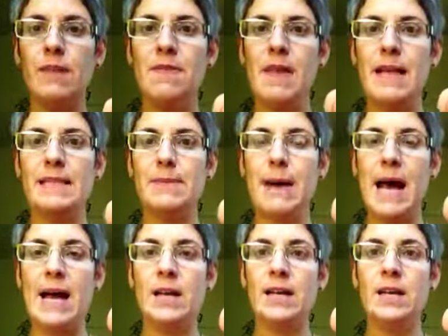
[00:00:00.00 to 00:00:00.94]
That's the
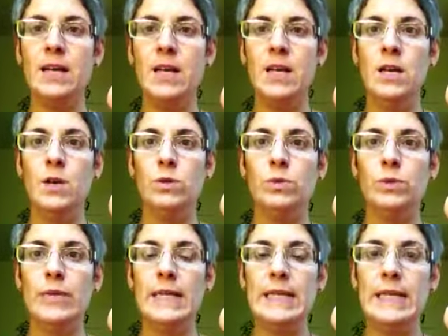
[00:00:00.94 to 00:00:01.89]
back.
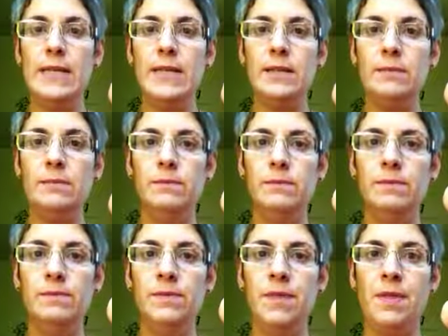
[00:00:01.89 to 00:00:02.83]
Really
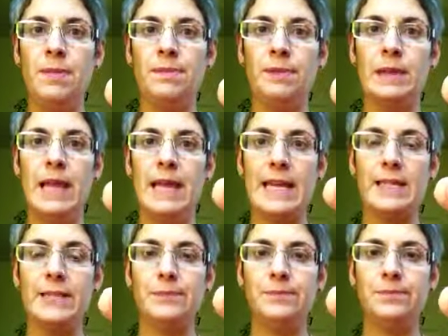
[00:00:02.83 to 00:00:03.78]
like
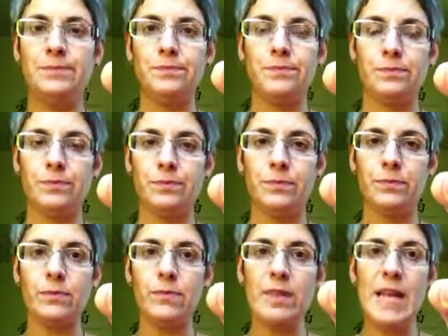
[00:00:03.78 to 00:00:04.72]
it.
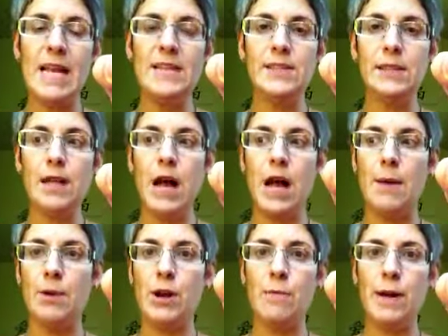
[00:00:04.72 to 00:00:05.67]
It's
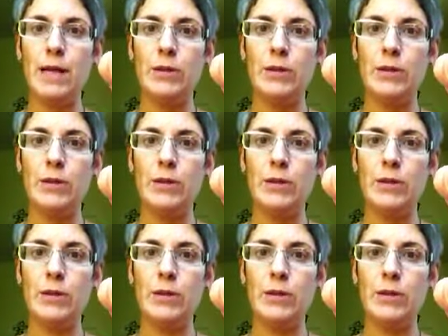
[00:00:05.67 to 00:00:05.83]
put up by